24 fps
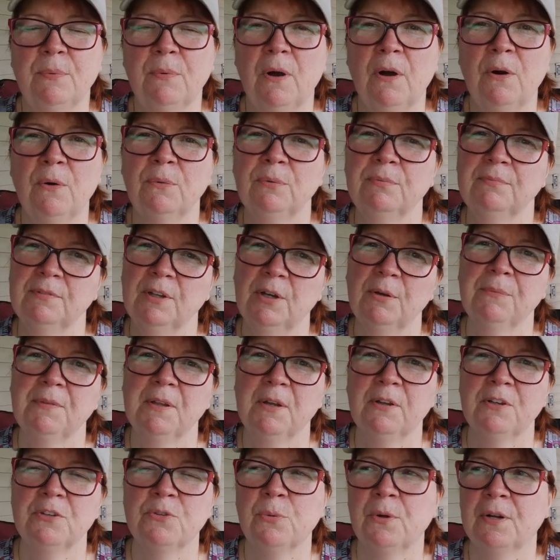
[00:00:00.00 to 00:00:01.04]
Oh no,
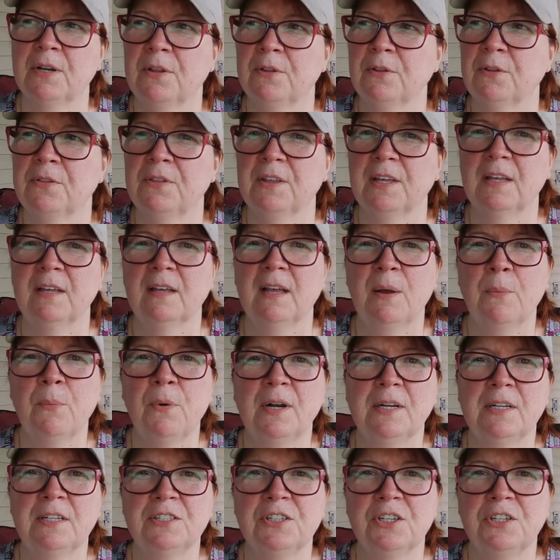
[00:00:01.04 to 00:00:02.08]
there is one other thing. I
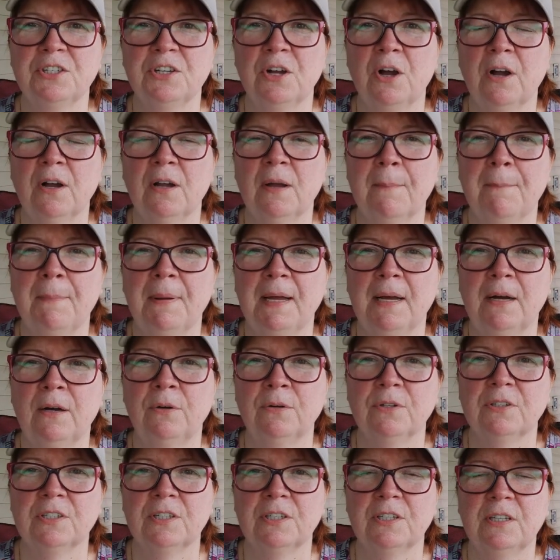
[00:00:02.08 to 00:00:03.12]
wanted to talk
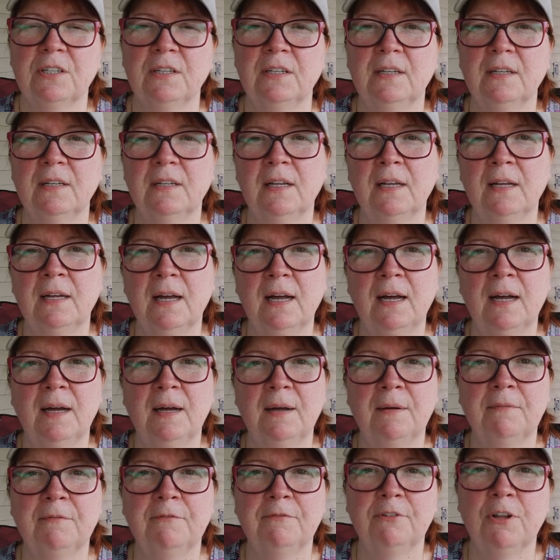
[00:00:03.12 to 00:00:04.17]
about
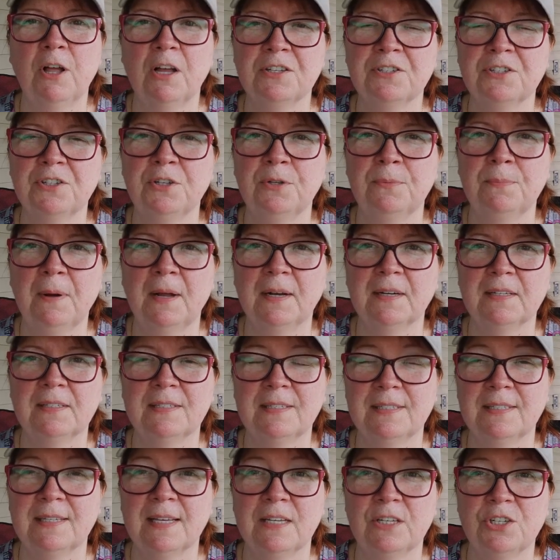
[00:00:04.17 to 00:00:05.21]
Flosstube
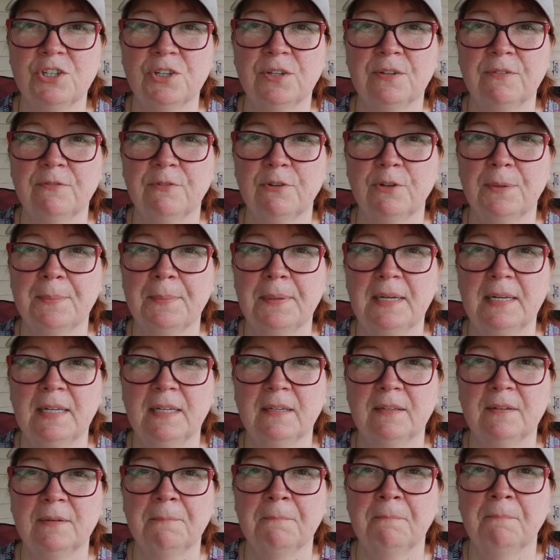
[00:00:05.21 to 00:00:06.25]
monetization for a minute.
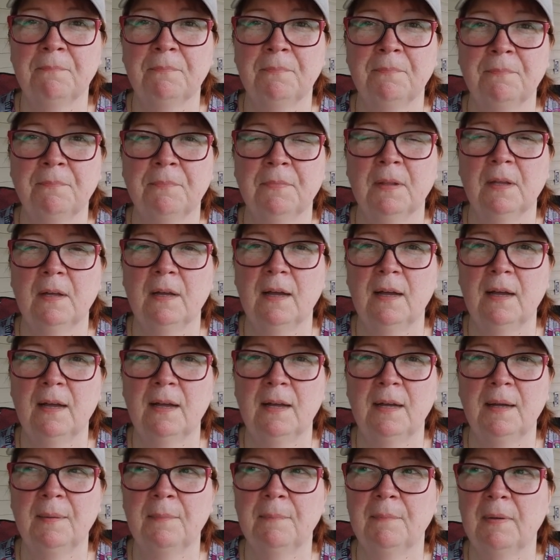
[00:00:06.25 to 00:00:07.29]

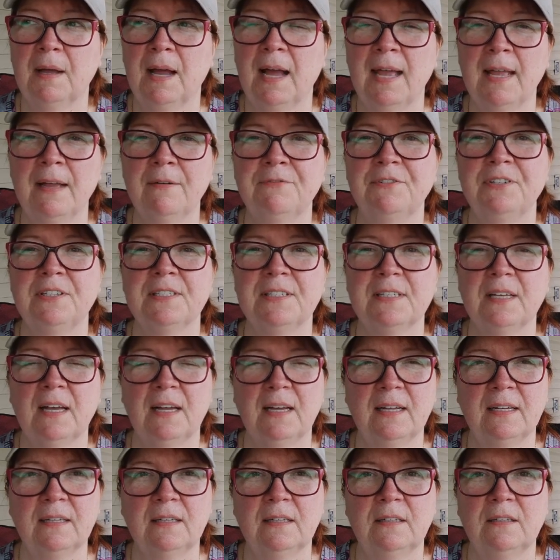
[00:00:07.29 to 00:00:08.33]
I have
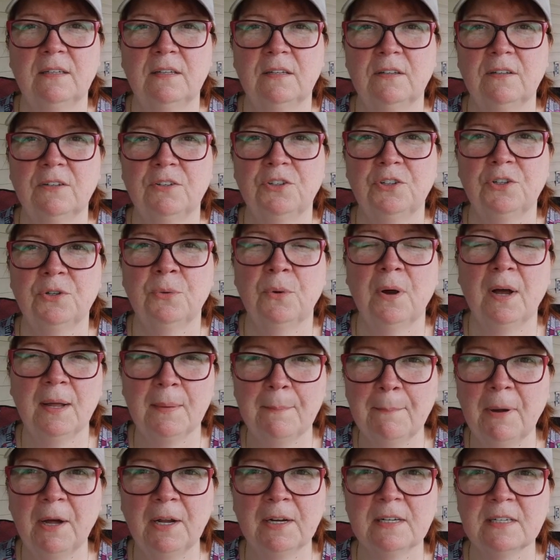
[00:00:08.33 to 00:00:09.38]
decided to
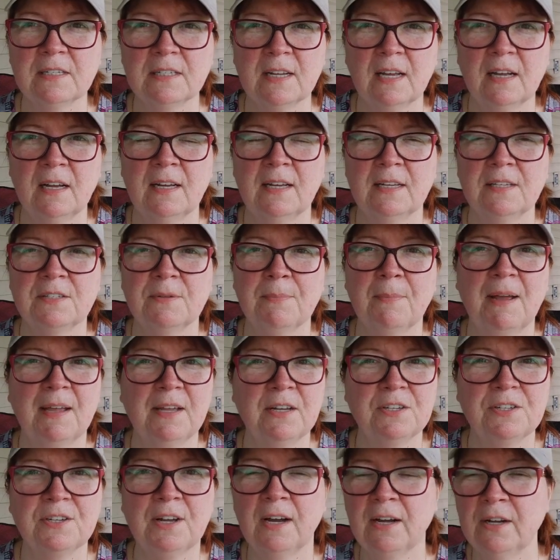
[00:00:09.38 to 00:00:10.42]
unmonetize my
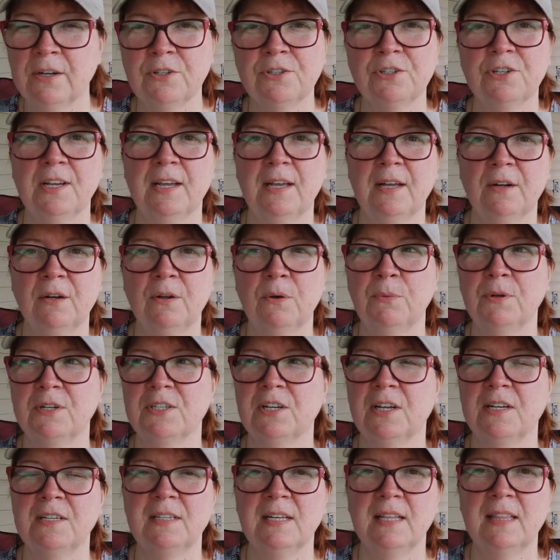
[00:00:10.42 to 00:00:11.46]
entire channel, which
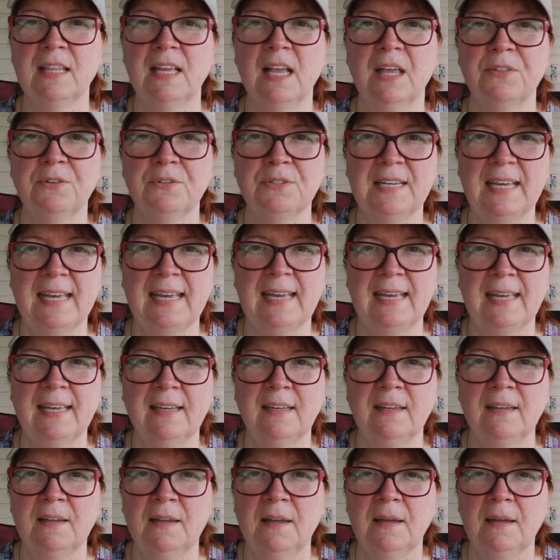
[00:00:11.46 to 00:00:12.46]
I did the other day,